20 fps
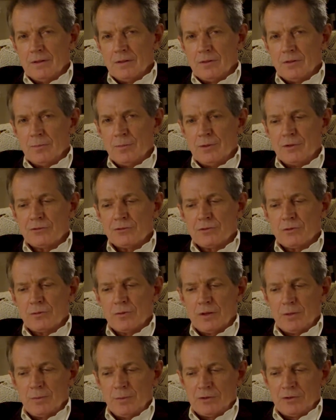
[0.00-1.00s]
The
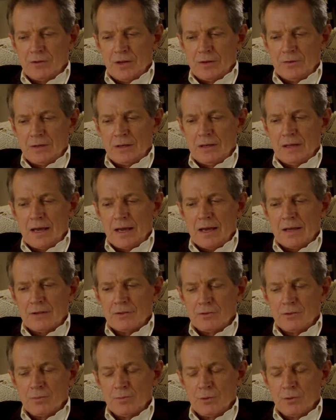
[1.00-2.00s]
mystery which underlies
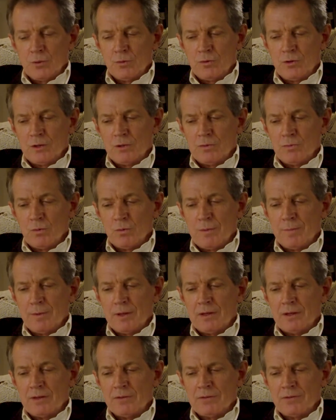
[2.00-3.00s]
the beauty of
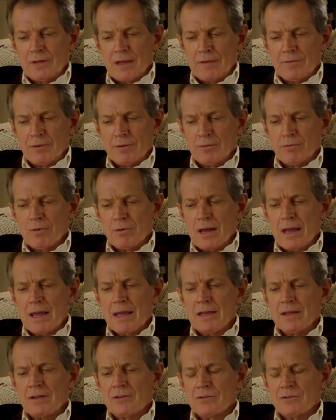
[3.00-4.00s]
women is never
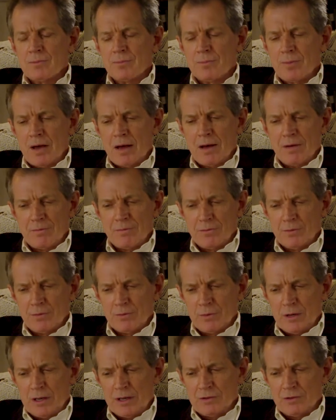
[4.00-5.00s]
raised above the
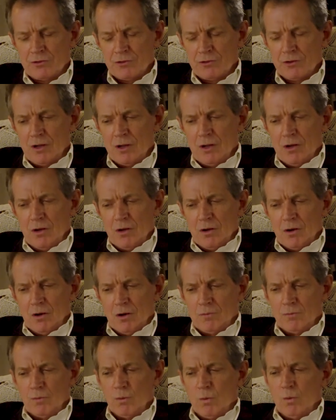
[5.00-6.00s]
reach
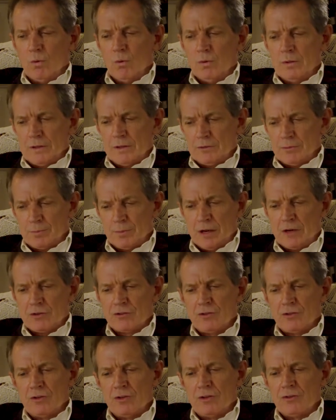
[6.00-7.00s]
of all
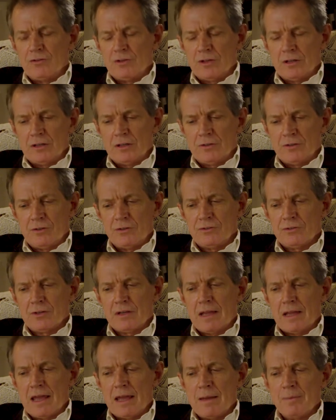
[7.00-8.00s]
expression until it has
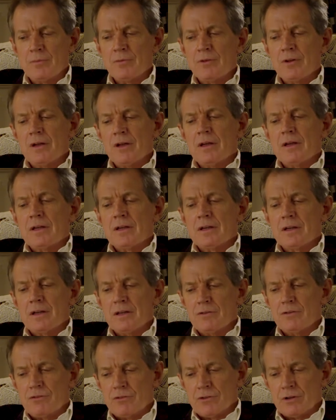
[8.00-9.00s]
claimed
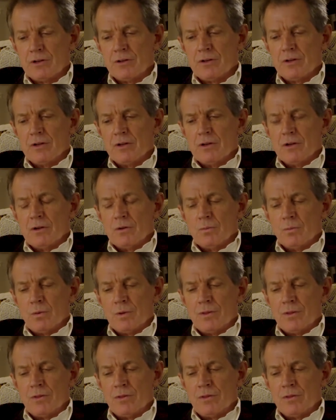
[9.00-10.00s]
kindred
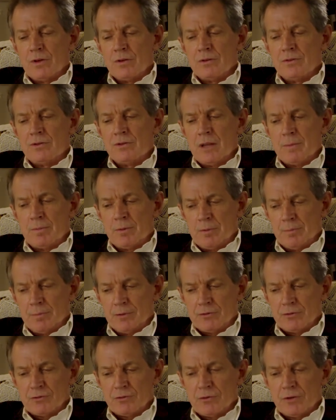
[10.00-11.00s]
with the deeper
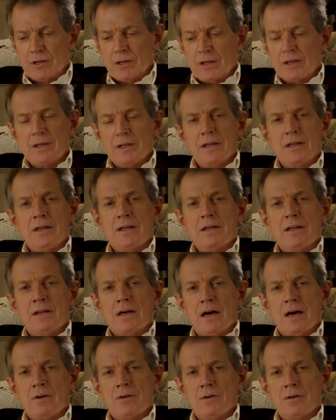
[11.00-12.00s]
mystery in
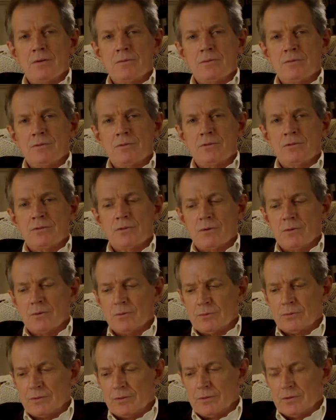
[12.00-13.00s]
our own
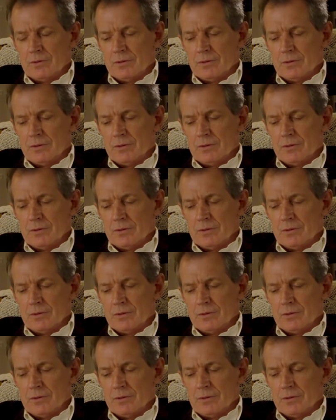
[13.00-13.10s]
souls.